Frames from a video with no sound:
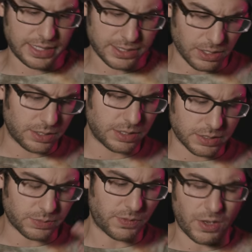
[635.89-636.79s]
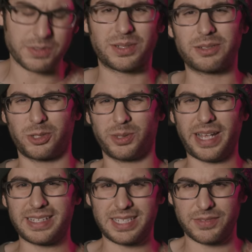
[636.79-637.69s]
And this all revolves around
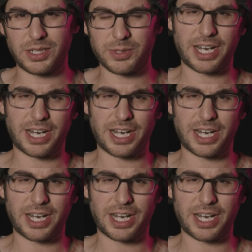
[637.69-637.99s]
creativity,